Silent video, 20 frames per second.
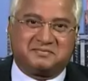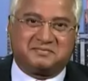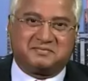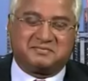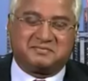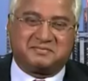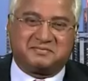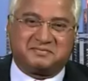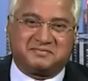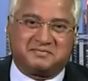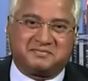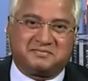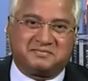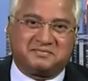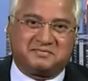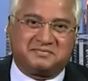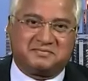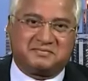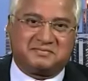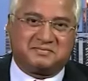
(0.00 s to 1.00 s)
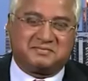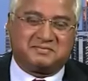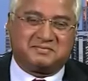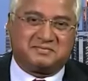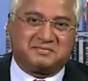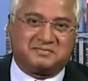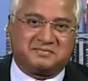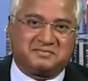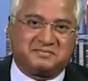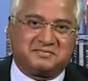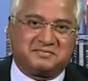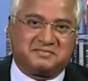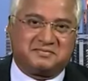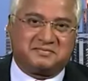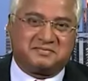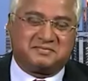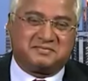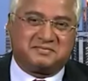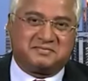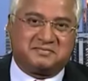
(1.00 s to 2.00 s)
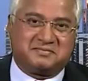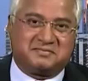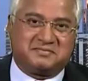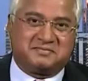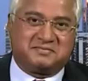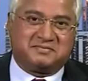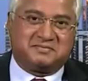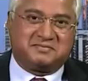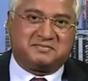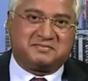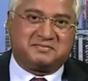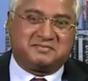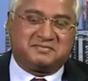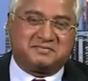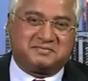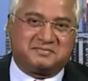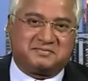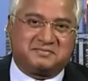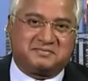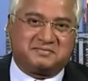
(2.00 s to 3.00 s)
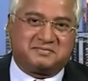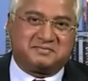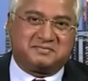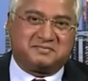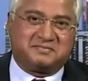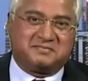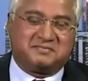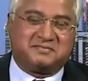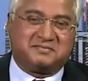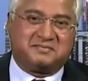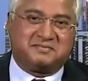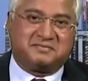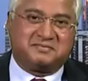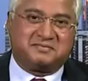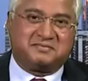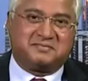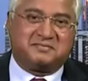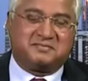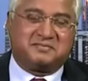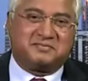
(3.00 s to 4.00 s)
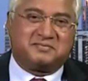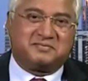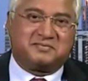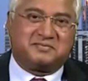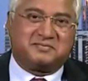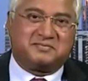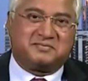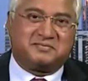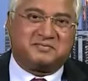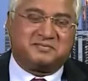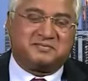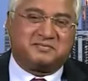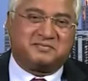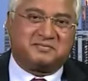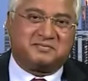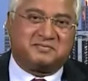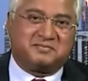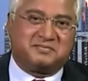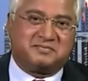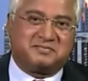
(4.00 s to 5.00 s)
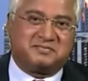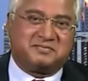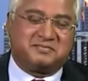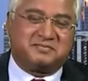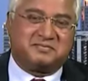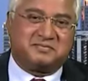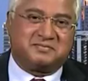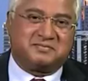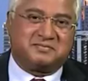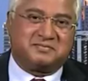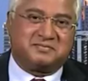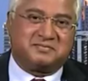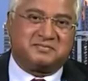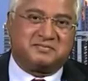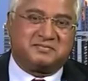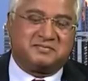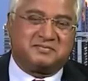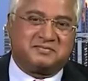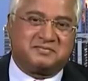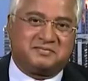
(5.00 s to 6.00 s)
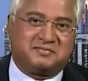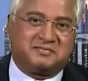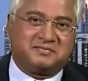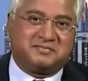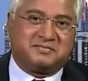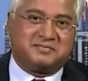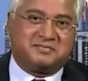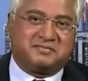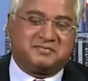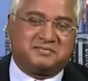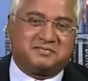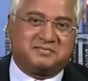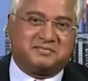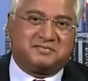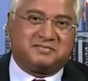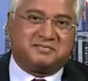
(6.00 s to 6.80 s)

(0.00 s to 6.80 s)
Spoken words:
The person shown says nothing.